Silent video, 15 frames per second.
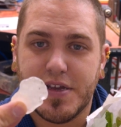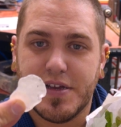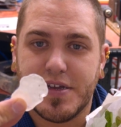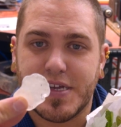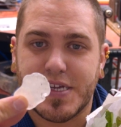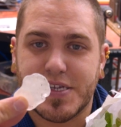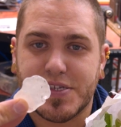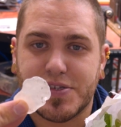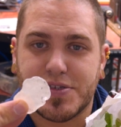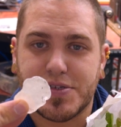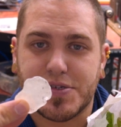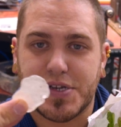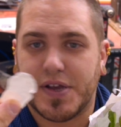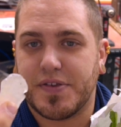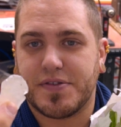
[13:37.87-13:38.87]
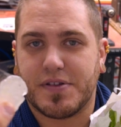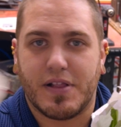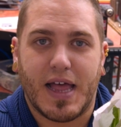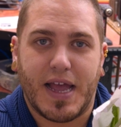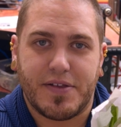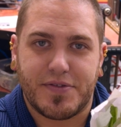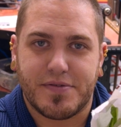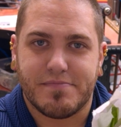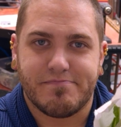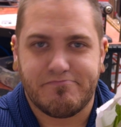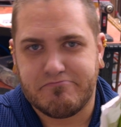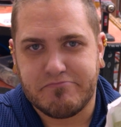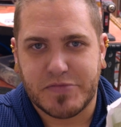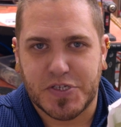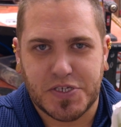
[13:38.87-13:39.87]
is just glass,
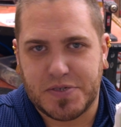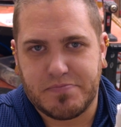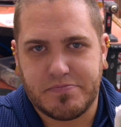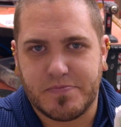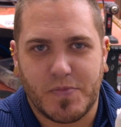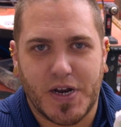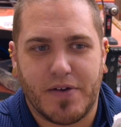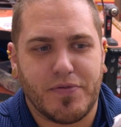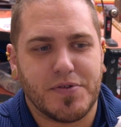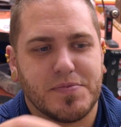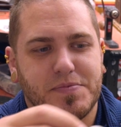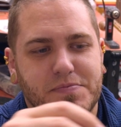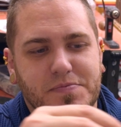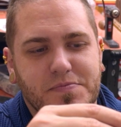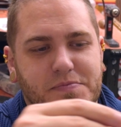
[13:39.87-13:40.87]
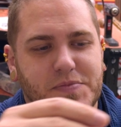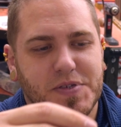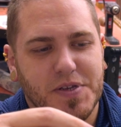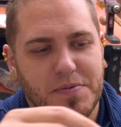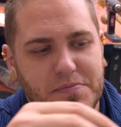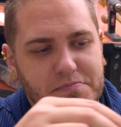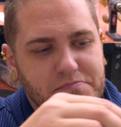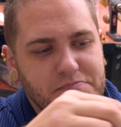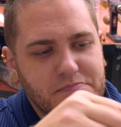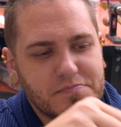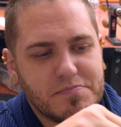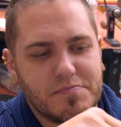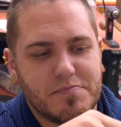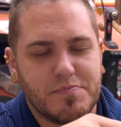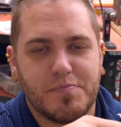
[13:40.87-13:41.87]
just whatever, some
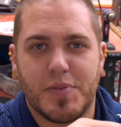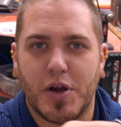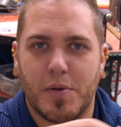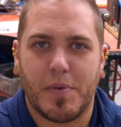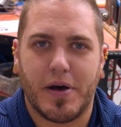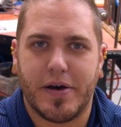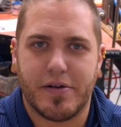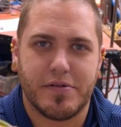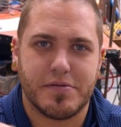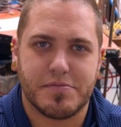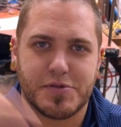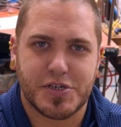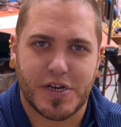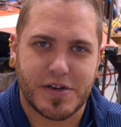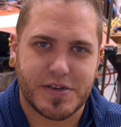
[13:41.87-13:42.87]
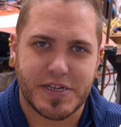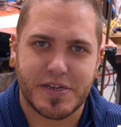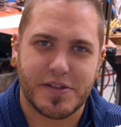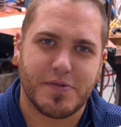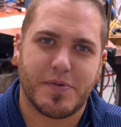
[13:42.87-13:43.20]
beer bottle chucked into the